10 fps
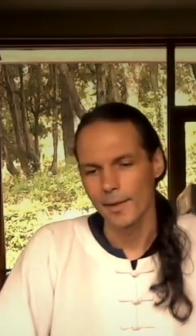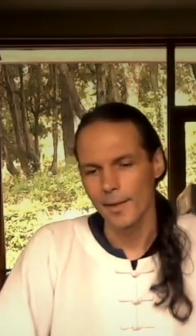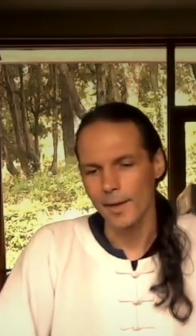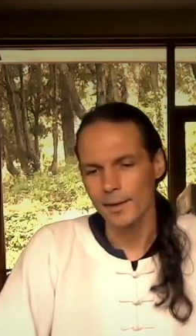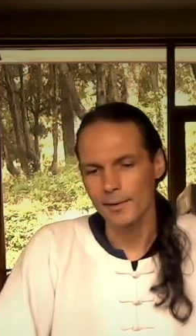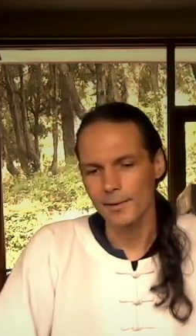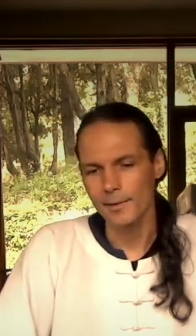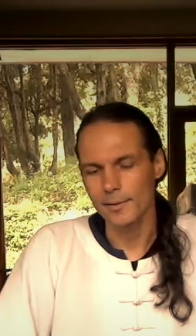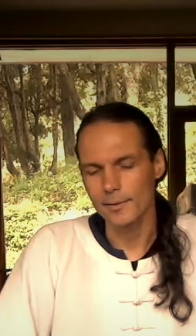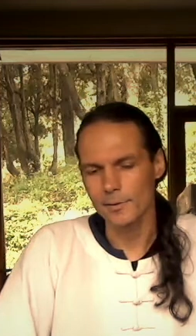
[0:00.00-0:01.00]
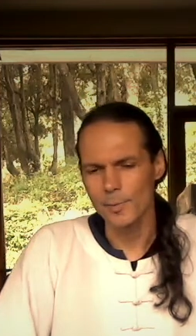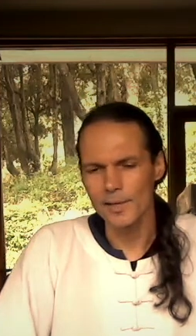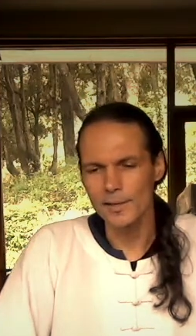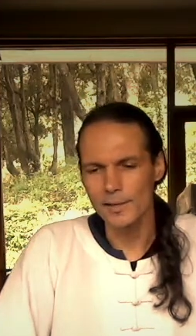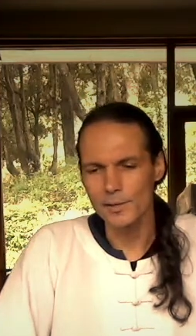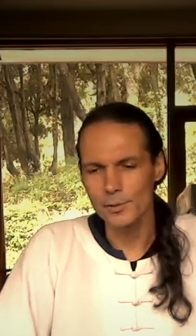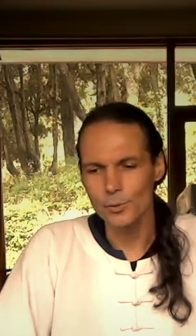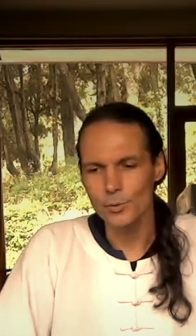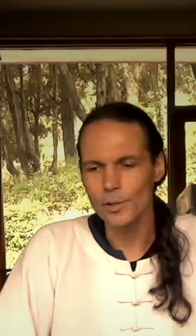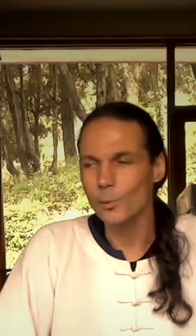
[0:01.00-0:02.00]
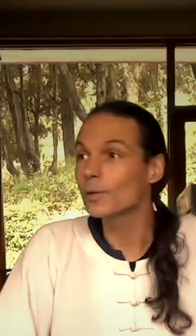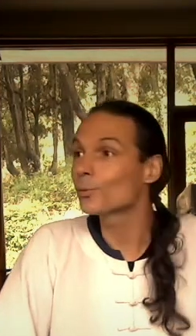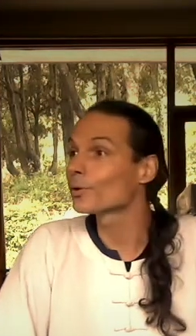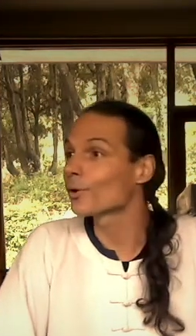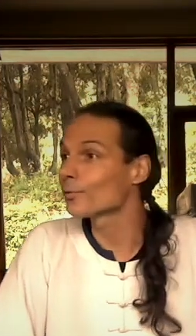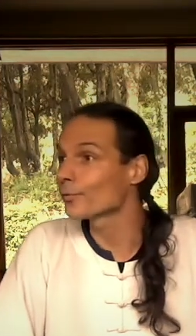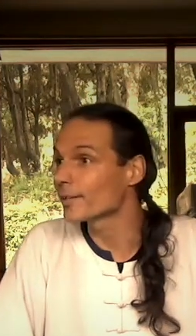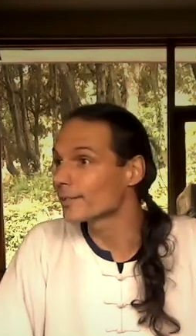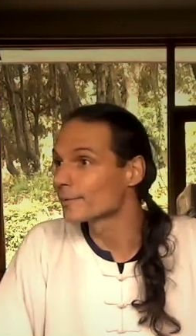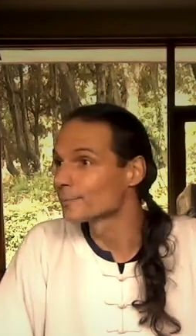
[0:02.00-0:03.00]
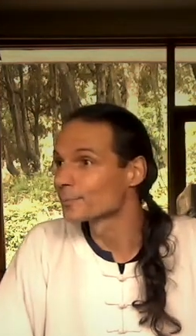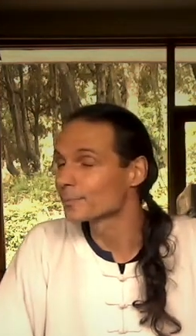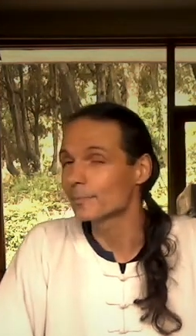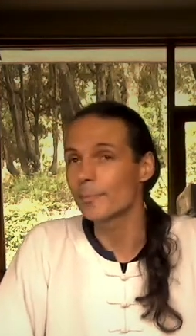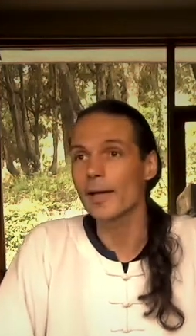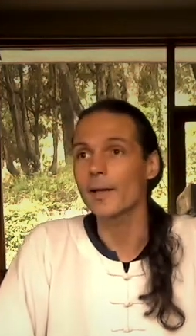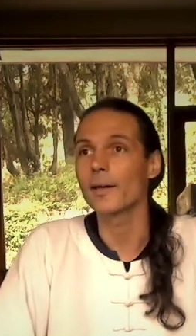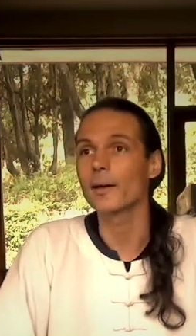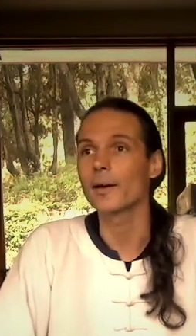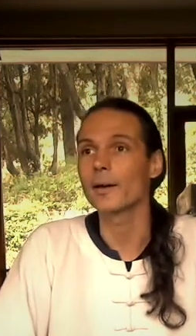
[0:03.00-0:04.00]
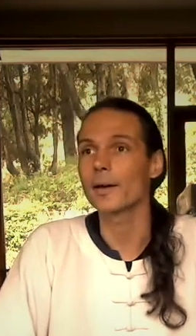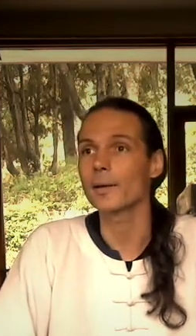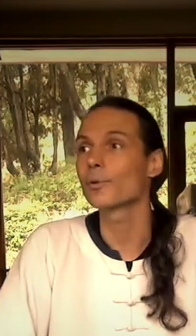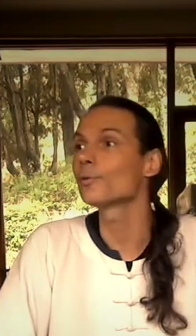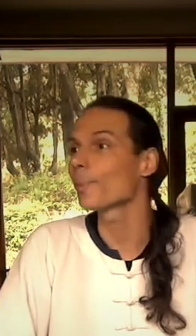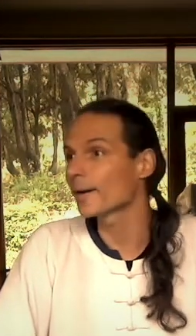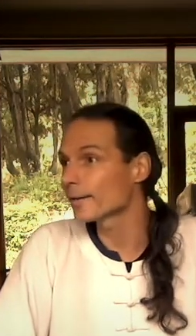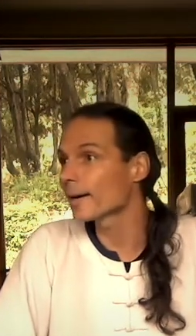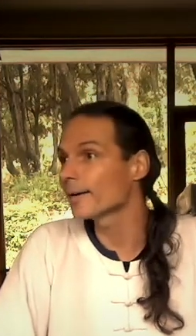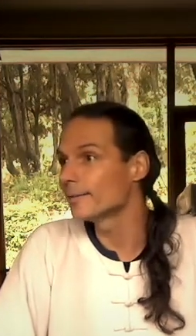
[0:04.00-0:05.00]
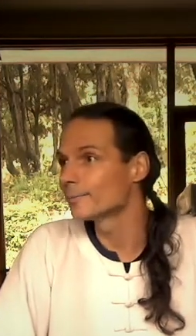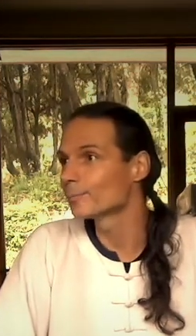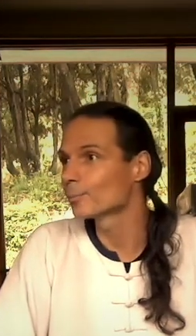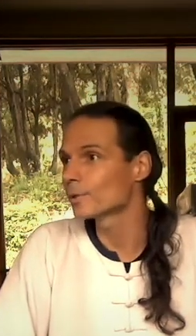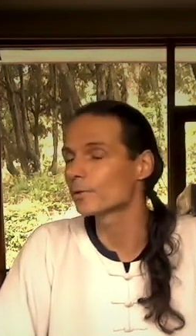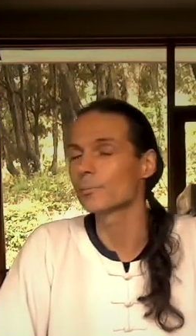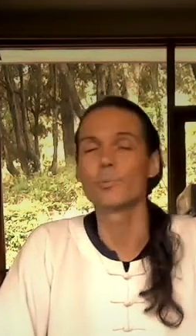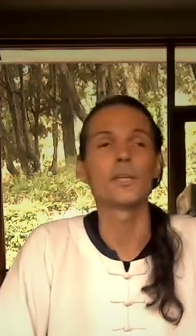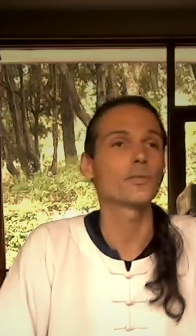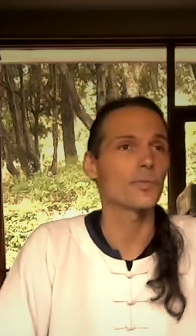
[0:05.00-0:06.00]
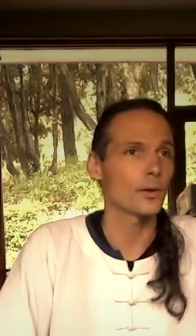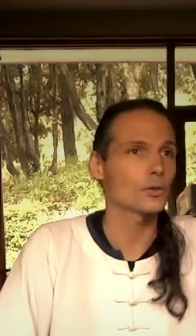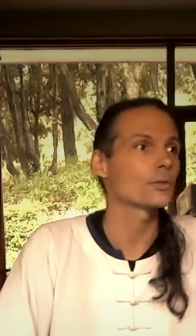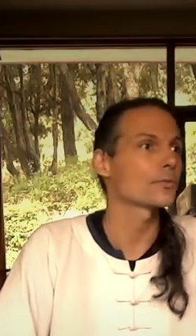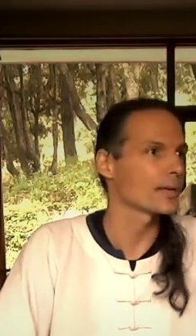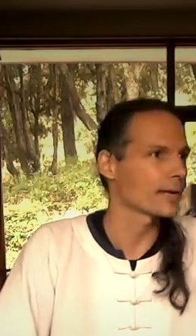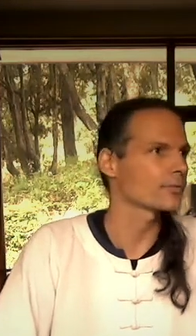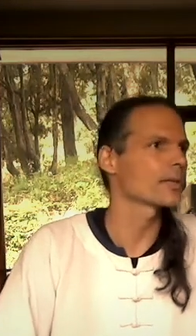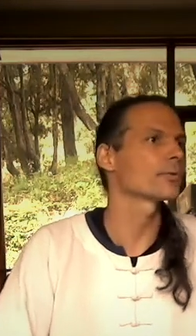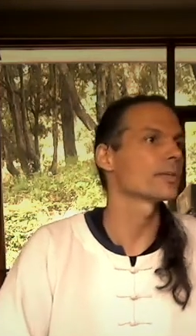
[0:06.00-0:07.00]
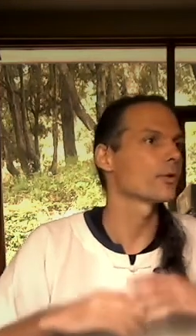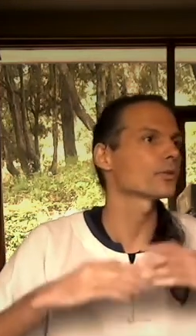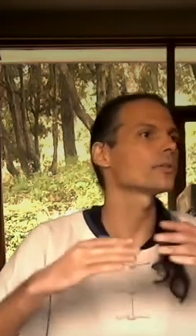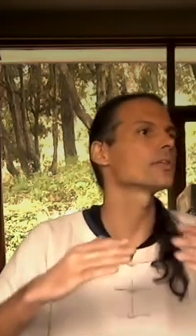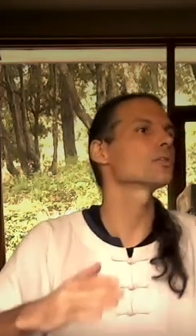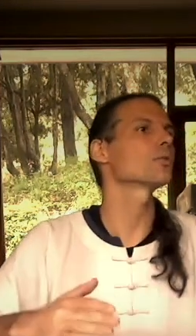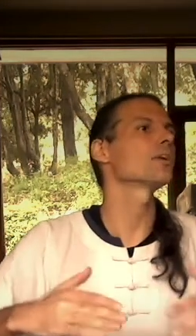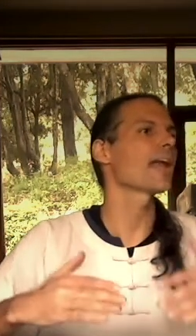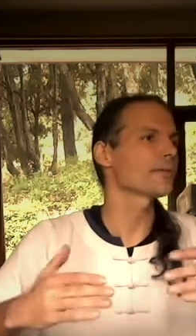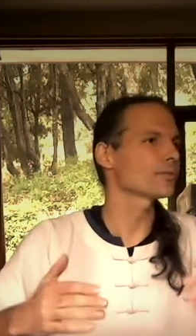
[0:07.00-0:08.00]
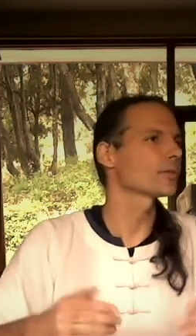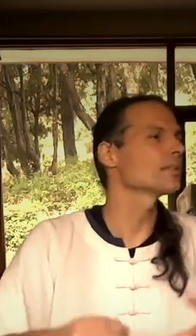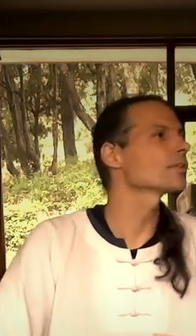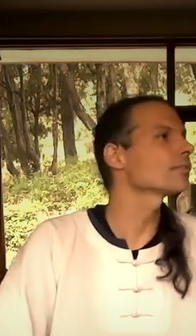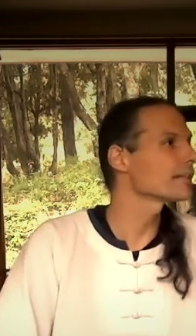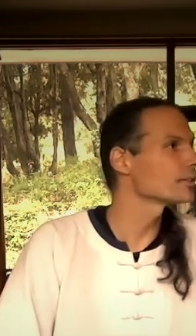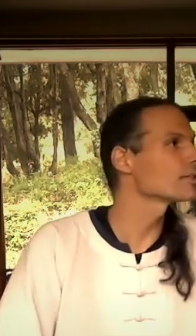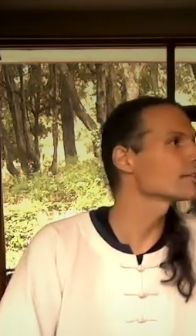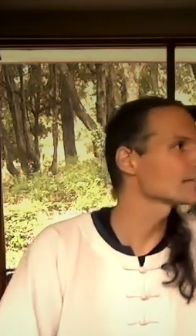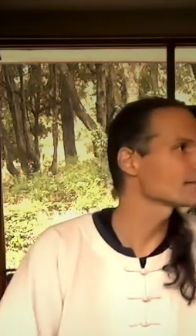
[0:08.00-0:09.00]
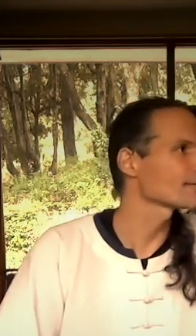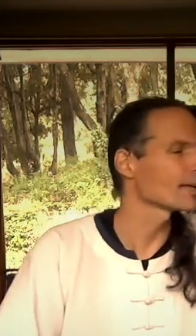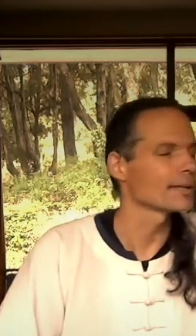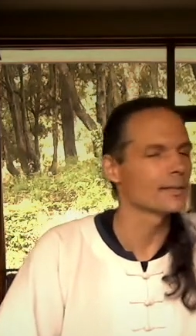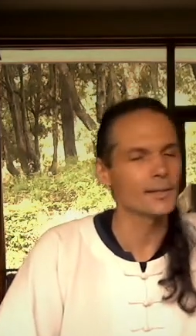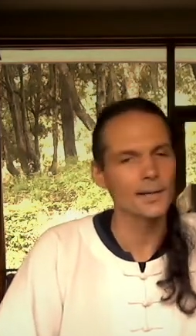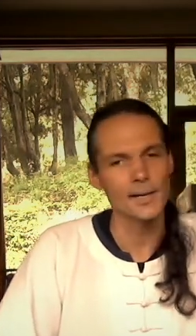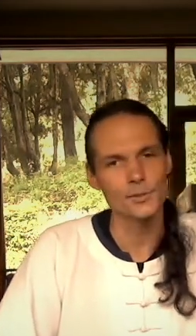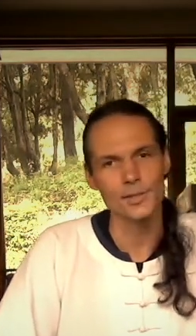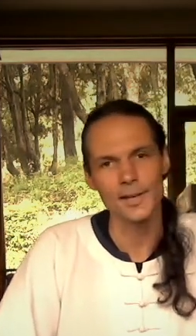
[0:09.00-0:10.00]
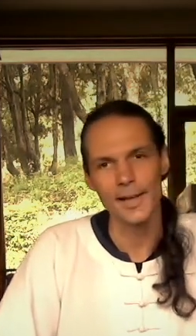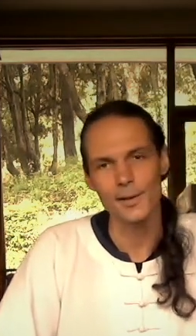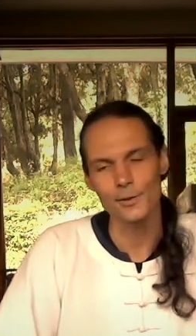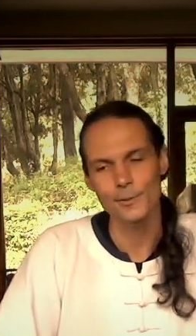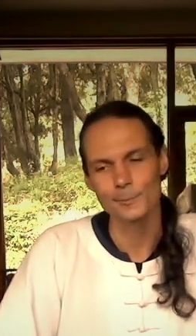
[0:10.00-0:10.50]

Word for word: And so many years ago, he went to a conference by Raimon Panikkar, who is a big philosopher, like who devoted his whole life to interreligious and intercultural dialogue.